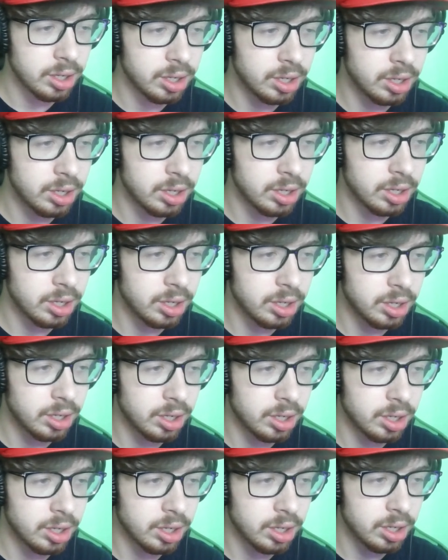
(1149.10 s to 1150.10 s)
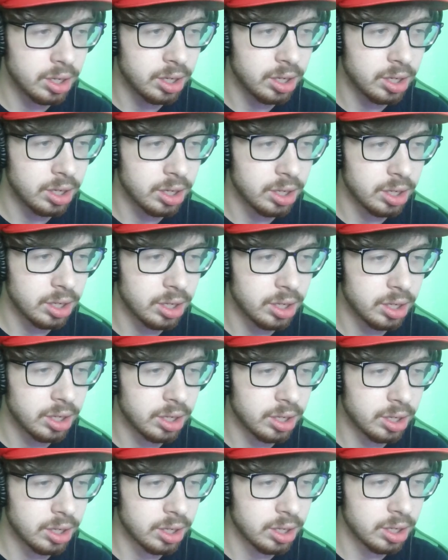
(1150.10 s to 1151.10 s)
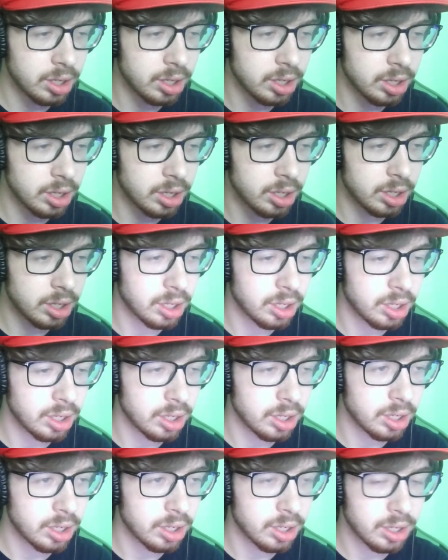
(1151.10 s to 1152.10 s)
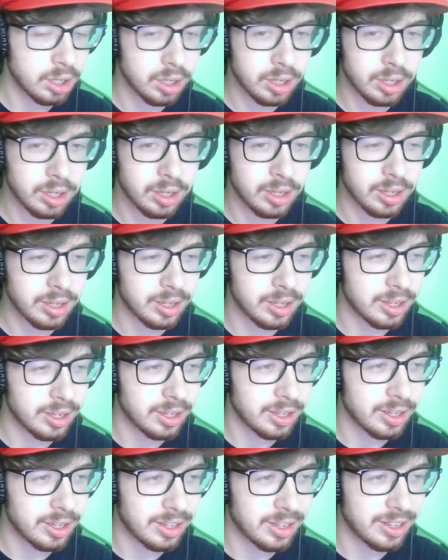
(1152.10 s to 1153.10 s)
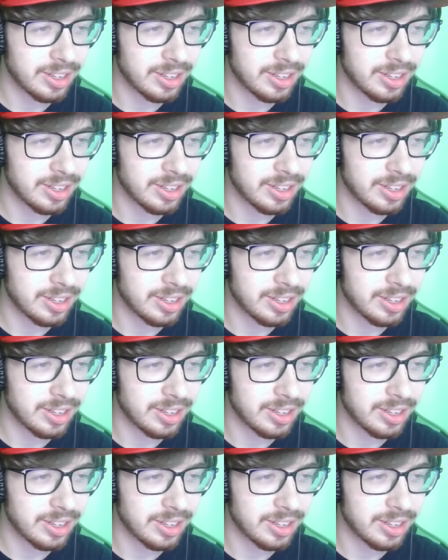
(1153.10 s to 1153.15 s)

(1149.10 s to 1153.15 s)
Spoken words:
[no speech]